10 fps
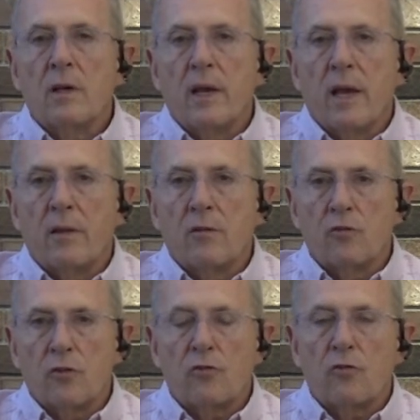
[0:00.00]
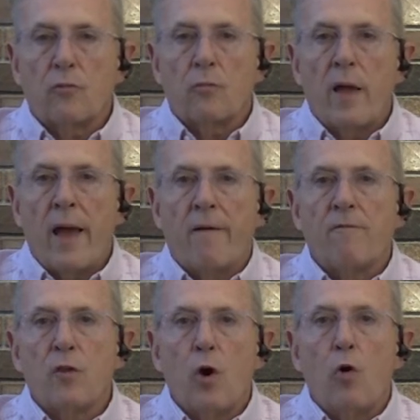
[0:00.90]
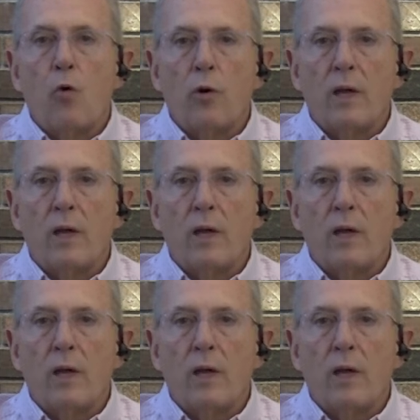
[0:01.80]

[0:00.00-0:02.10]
and just have no